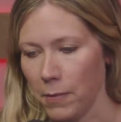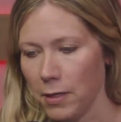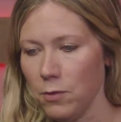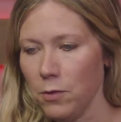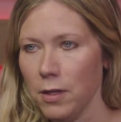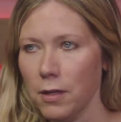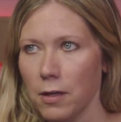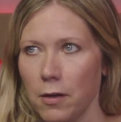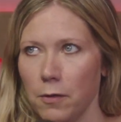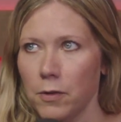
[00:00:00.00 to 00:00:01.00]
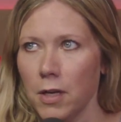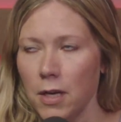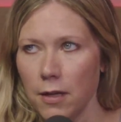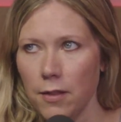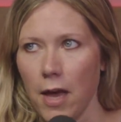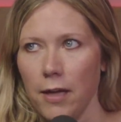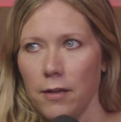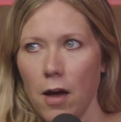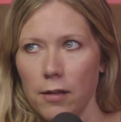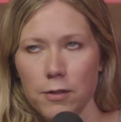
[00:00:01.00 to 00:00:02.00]
makes you think of that
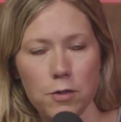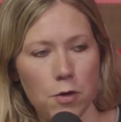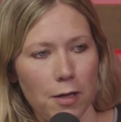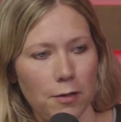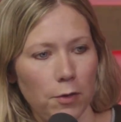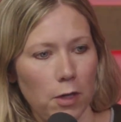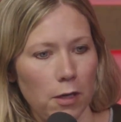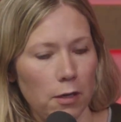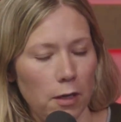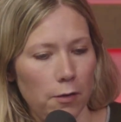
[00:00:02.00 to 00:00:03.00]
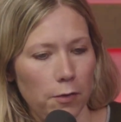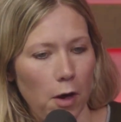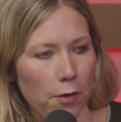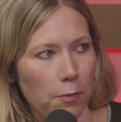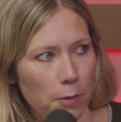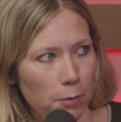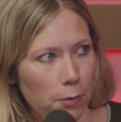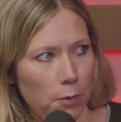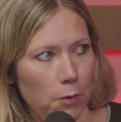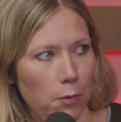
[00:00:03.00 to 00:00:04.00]
knowledge transfer of all the people
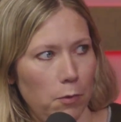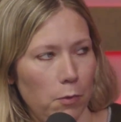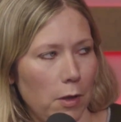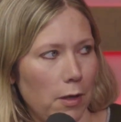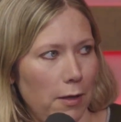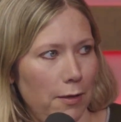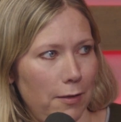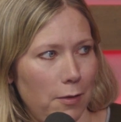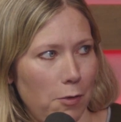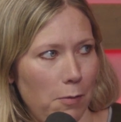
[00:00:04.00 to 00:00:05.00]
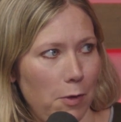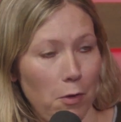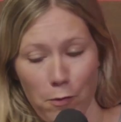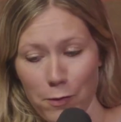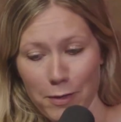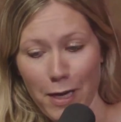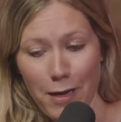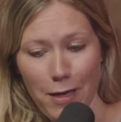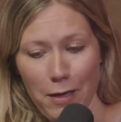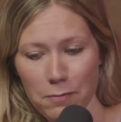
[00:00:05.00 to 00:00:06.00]
who work on this equipment over
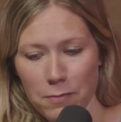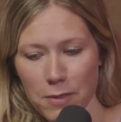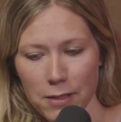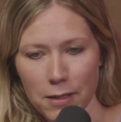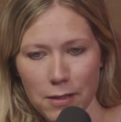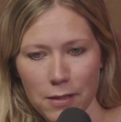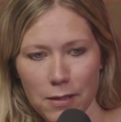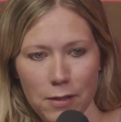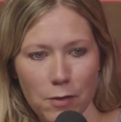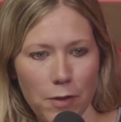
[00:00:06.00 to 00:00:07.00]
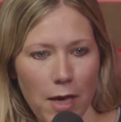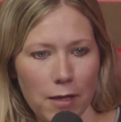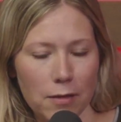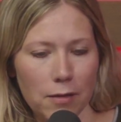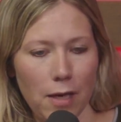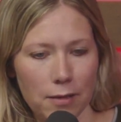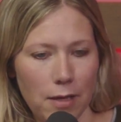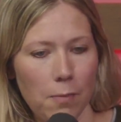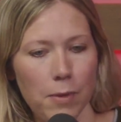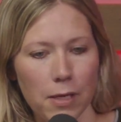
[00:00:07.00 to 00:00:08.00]
time. And then, that
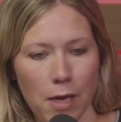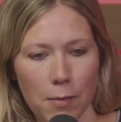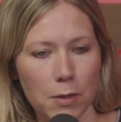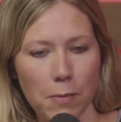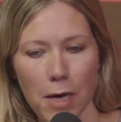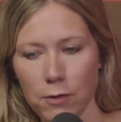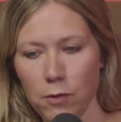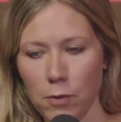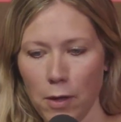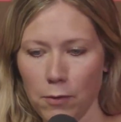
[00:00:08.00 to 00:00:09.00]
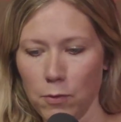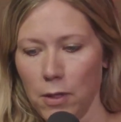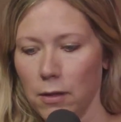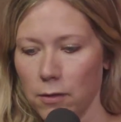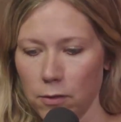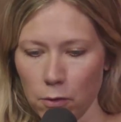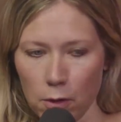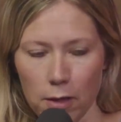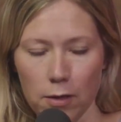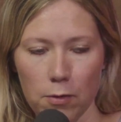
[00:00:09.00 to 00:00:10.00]
topic came to mind too when I was reading this
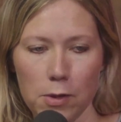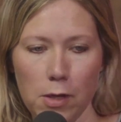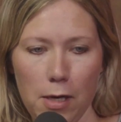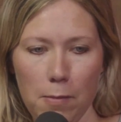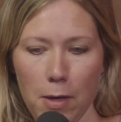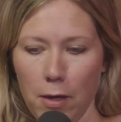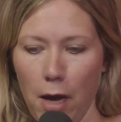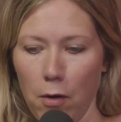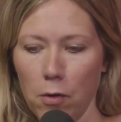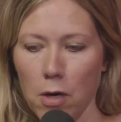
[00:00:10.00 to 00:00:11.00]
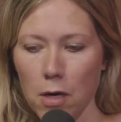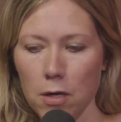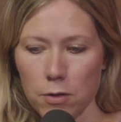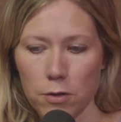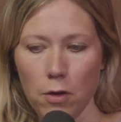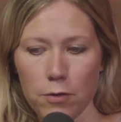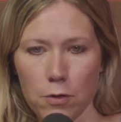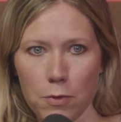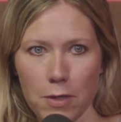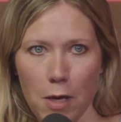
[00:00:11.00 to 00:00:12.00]
story, and they were talking about how
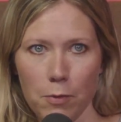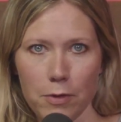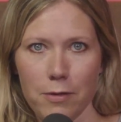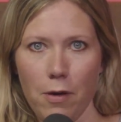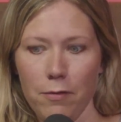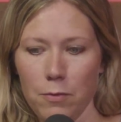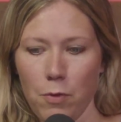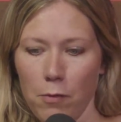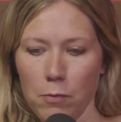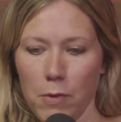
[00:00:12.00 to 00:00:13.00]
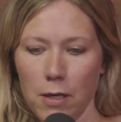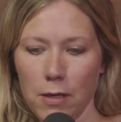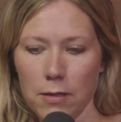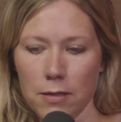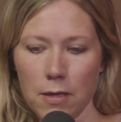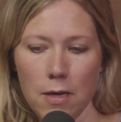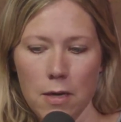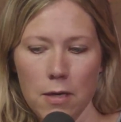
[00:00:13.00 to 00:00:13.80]
Sulzer was able to solve this problem because